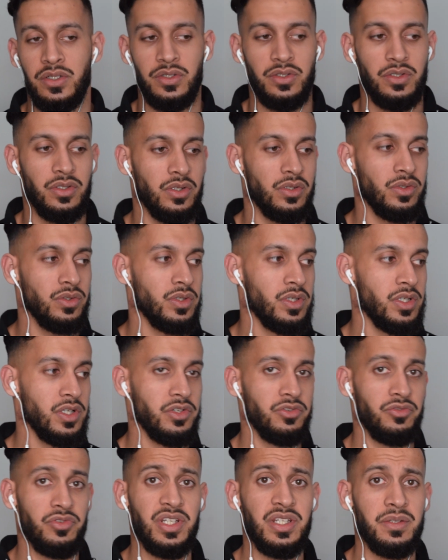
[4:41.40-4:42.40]
you know,
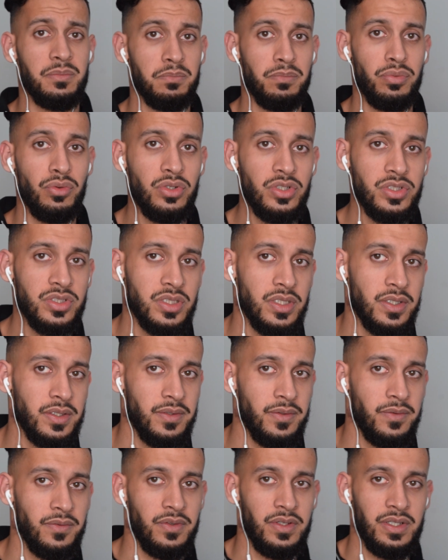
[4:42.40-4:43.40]
reading books.
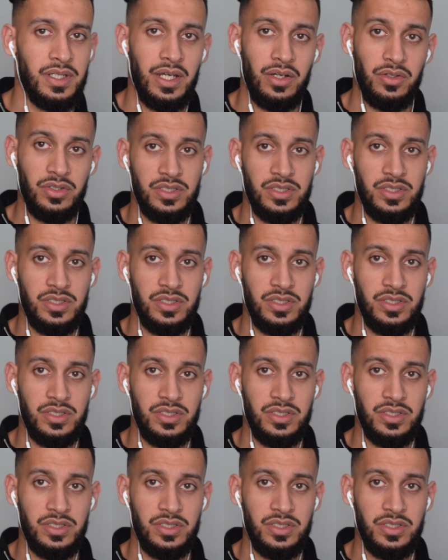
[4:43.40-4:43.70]
Now,